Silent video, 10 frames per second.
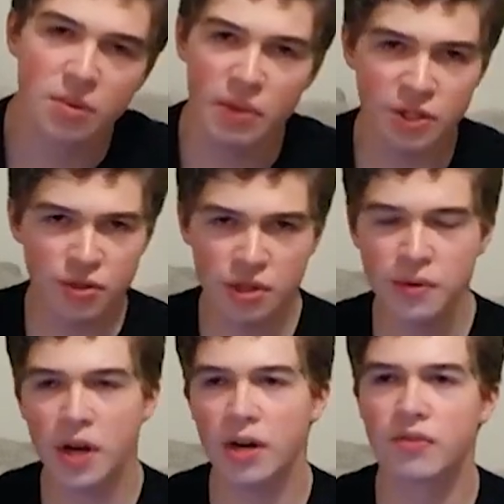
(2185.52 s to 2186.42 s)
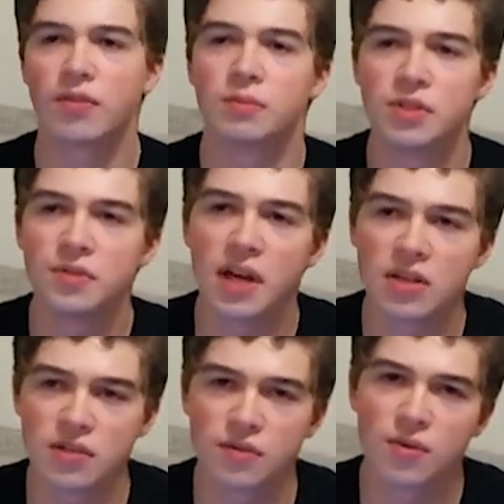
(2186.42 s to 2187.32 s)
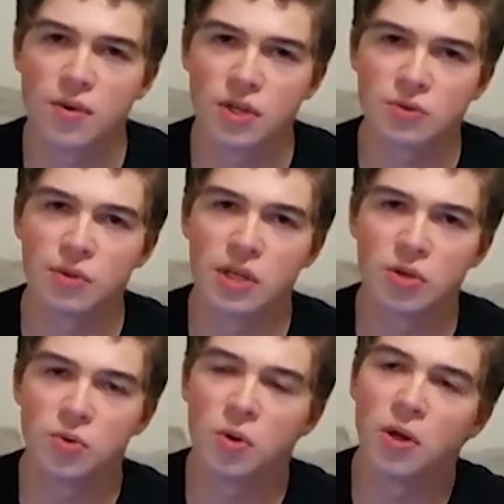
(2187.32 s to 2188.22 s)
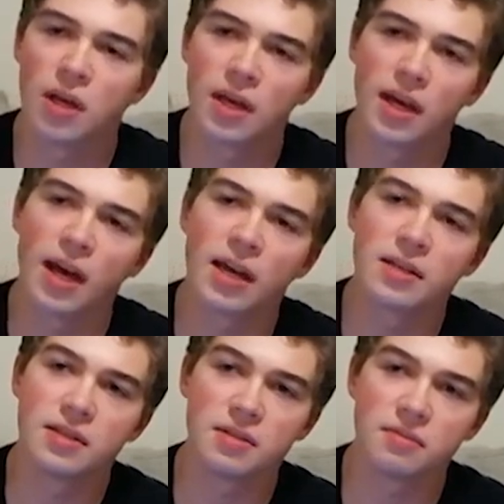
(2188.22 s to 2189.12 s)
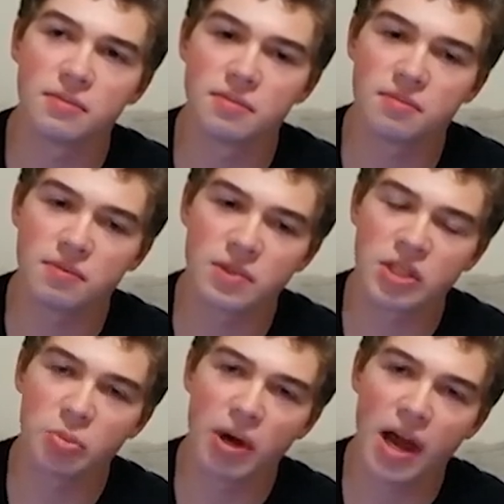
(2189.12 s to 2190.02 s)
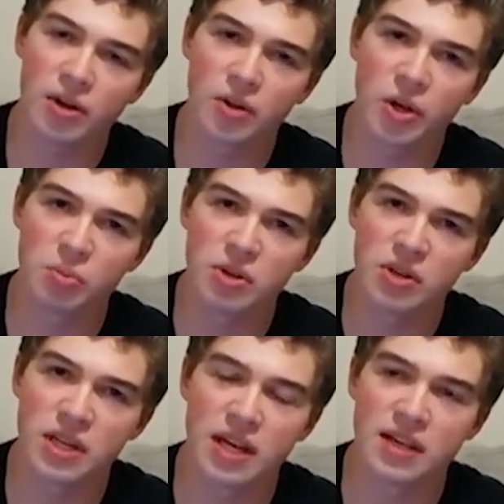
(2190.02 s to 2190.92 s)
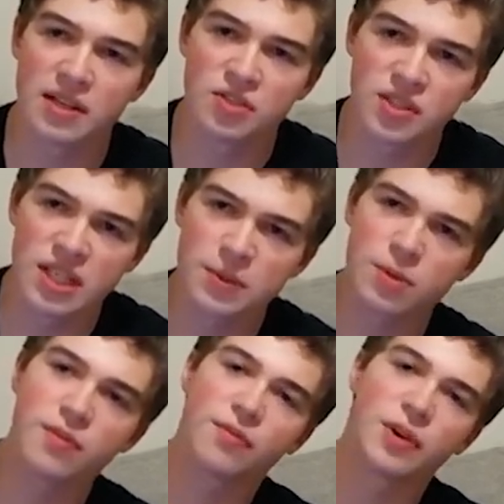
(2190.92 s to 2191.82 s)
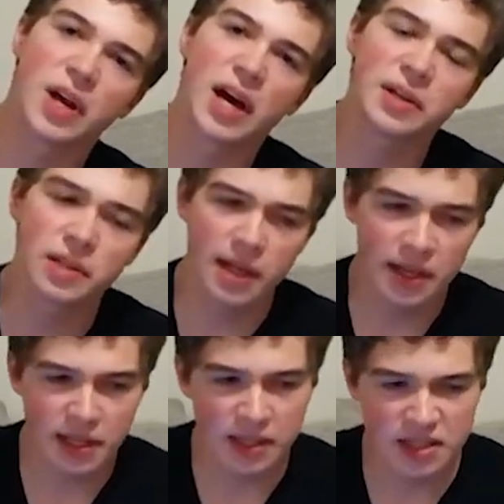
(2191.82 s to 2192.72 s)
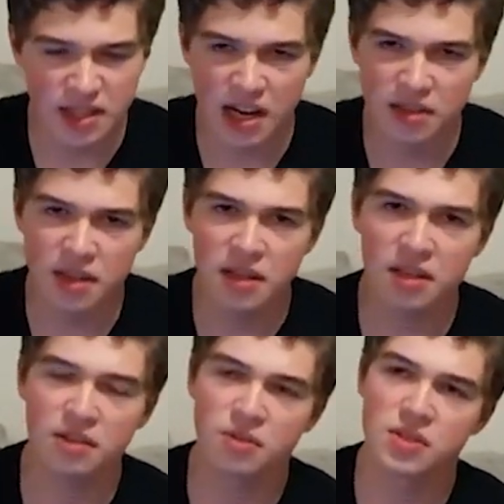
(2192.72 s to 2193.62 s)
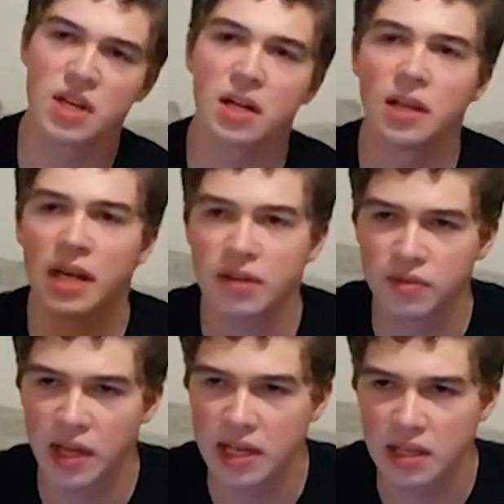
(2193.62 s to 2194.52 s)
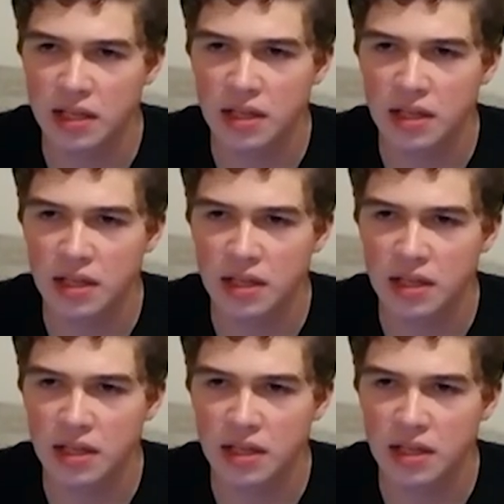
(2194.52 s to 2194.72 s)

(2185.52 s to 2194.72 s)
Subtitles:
Metro New York from 2004 is really cool, and in the Bionicle community, it seems to be forgotten a lot. At least I think there's not a lot of like